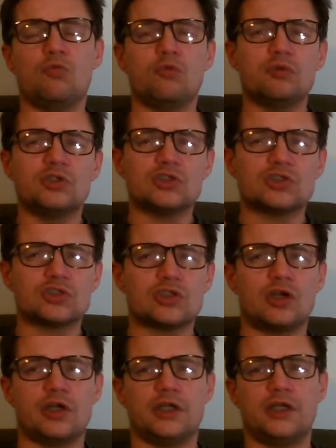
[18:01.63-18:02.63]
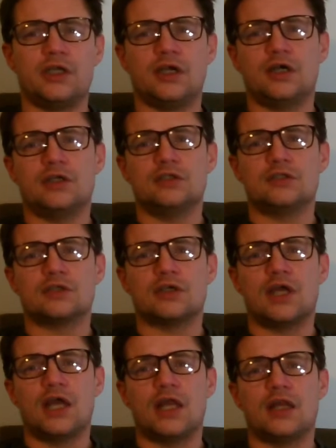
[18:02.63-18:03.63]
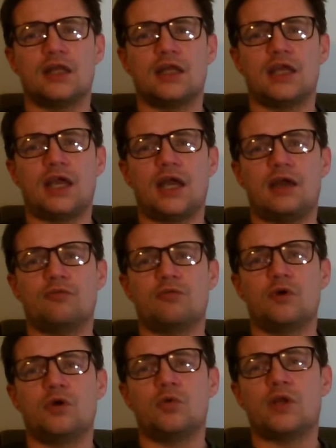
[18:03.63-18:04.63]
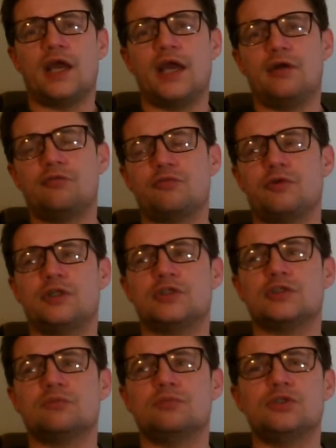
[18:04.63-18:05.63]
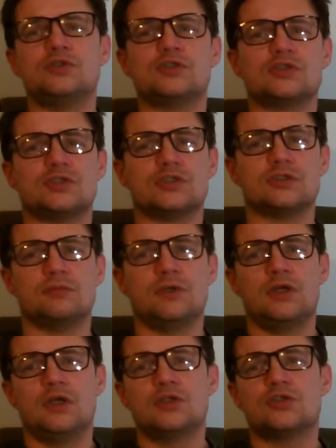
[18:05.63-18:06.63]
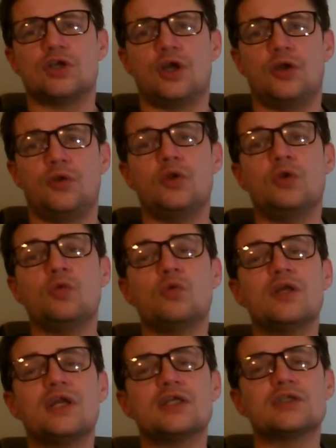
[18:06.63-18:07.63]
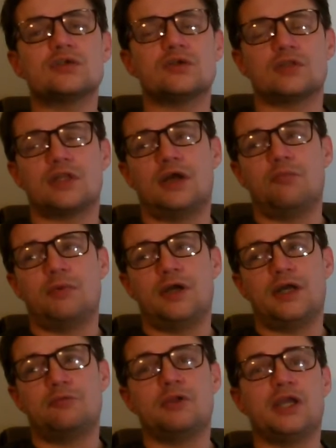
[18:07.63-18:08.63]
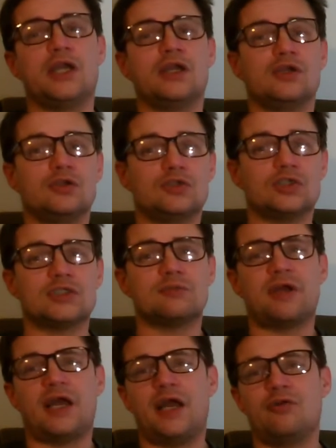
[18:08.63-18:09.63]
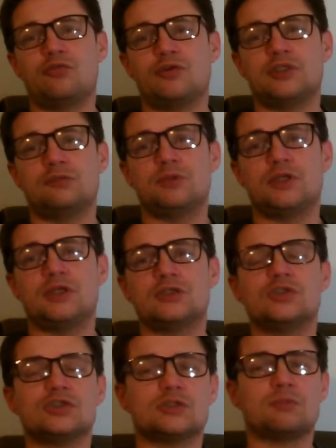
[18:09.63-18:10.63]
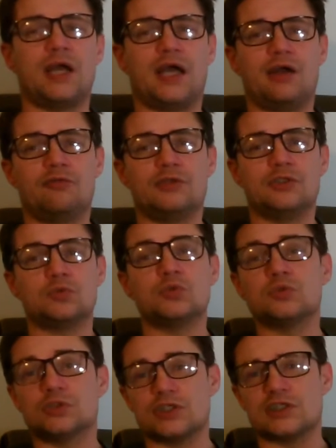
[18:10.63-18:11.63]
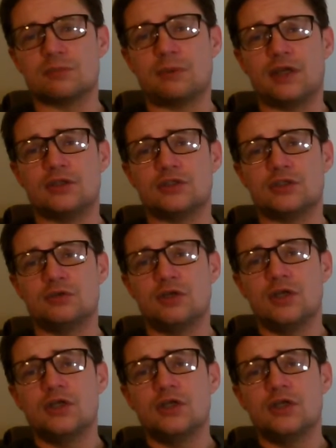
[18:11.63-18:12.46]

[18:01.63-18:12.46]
We were just slightly under the world average computer system. So it's not that bad being just about average, because just about average will just about do.